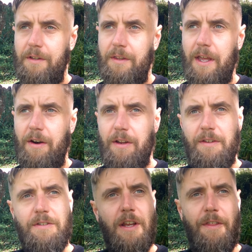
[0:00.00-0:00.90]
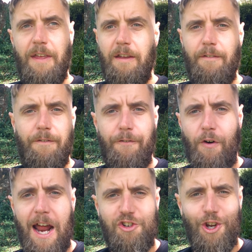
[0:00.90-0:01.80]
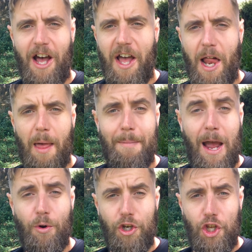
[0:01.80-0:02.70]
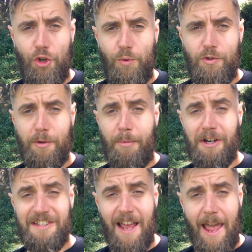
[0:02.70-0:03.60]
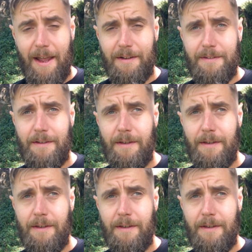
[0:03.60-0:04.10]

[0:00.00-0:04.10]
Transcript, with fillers: There is nothing fragile about you to protect.